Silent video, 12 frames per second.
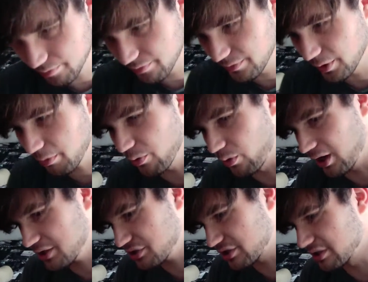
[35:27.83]
nobody
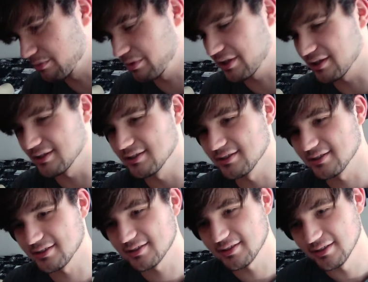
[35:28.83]
watched it
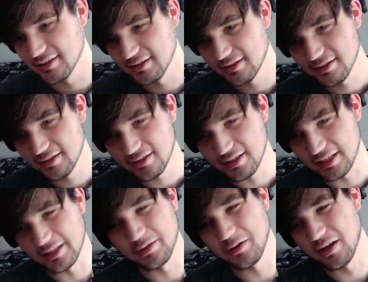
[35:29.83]
because
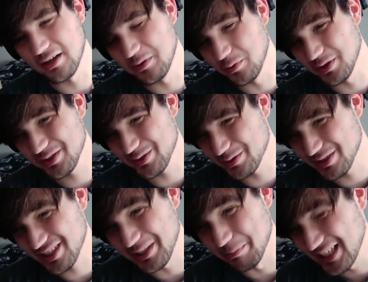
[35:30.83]
Like, it wasn't
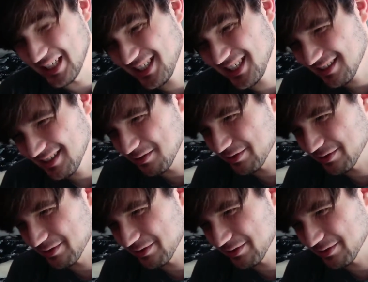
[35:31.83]
really me. It was